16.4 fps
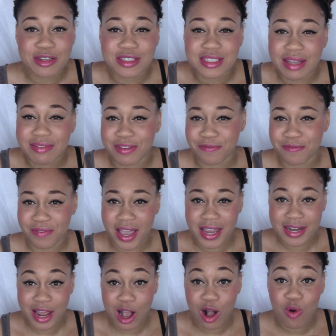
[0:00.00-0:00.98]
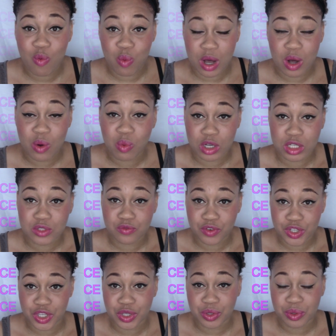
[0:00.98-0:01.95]
You just have to find out what works
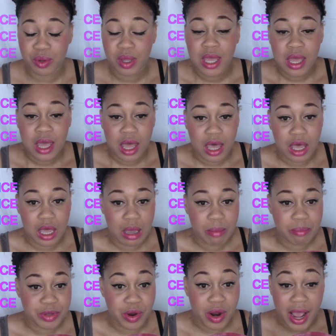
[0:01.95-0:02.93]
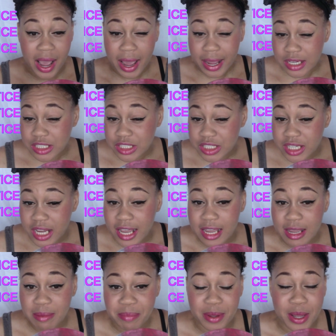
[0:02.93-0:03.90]
for you, um, your eye
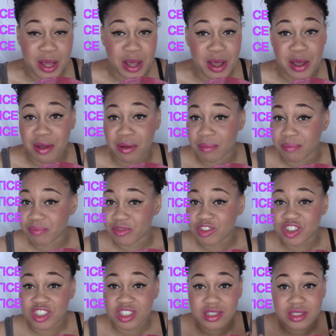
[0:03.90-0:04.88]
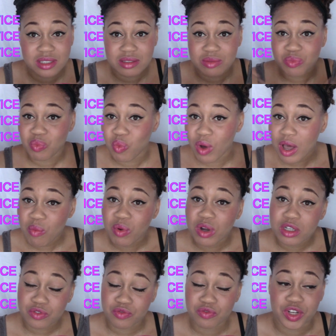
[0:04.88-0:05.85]
shape, um, just what
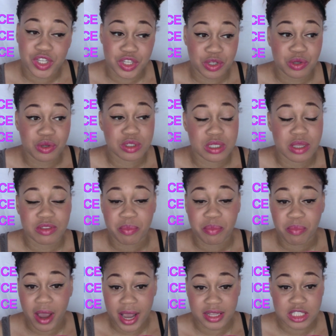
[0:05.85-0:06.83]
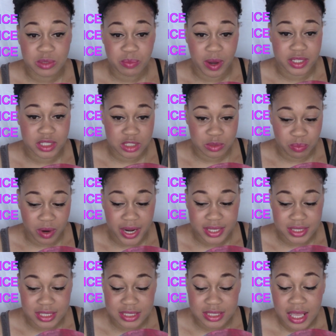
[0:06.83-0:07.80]
works for you. You just have to practice, practice,
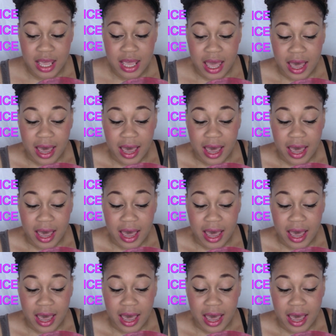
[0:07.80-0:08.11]
practice.